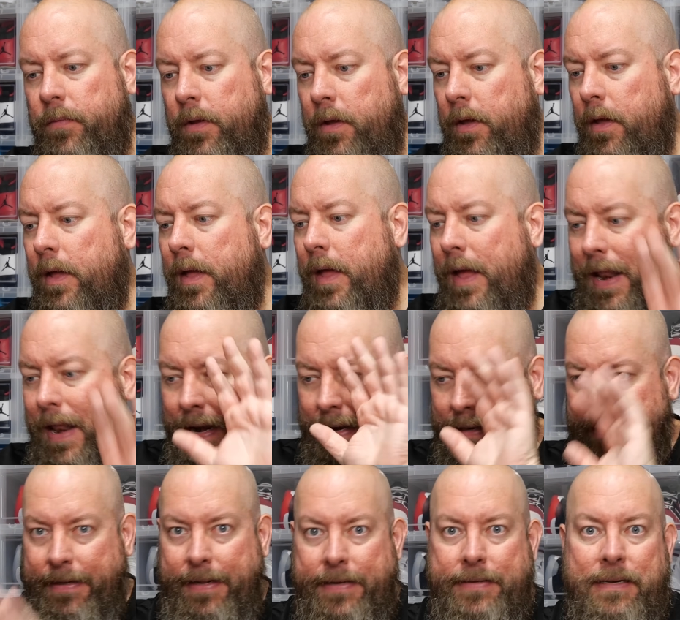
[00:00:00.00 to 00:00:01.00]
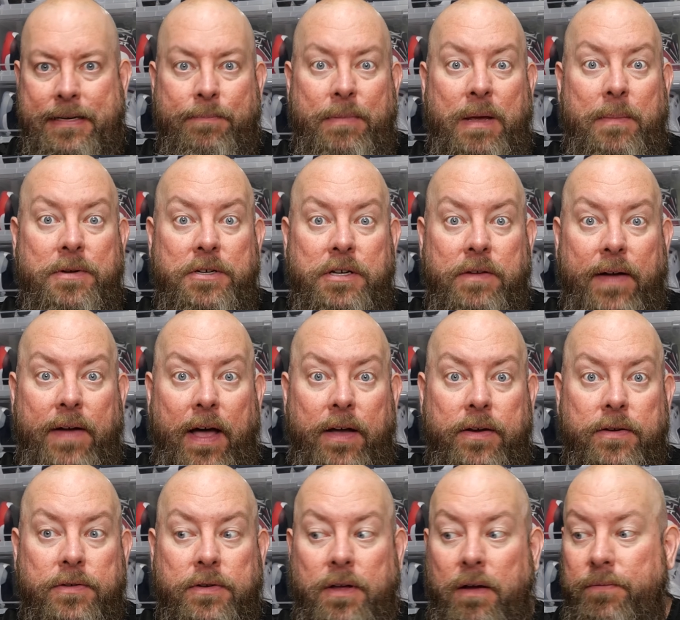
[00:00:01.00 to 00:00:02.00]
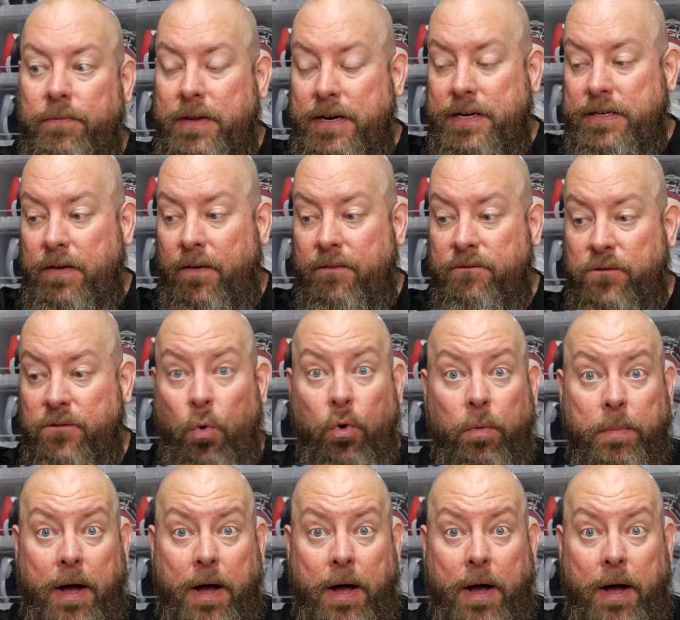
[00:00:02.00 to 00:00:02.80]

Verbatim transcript: now. Let's see PPG values of these four